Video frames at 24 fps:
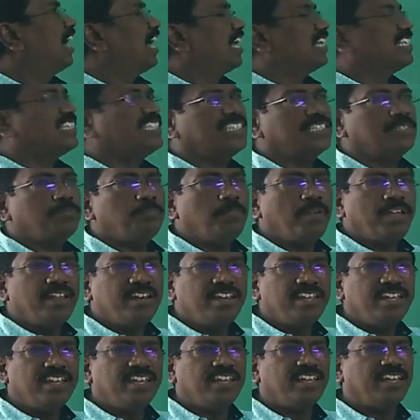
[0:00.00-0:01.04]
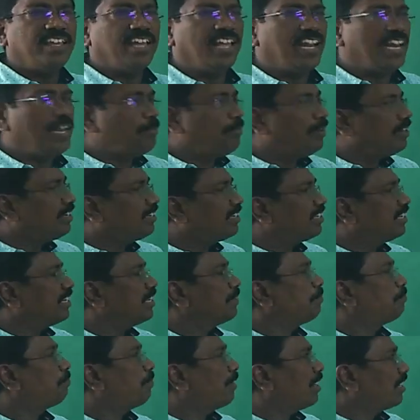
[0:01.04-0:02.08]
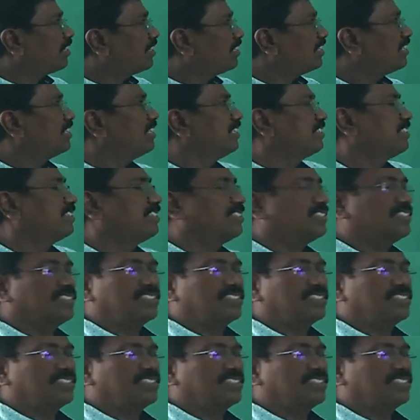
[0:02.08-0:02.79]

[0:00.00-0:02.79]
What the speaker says: as many elementary particles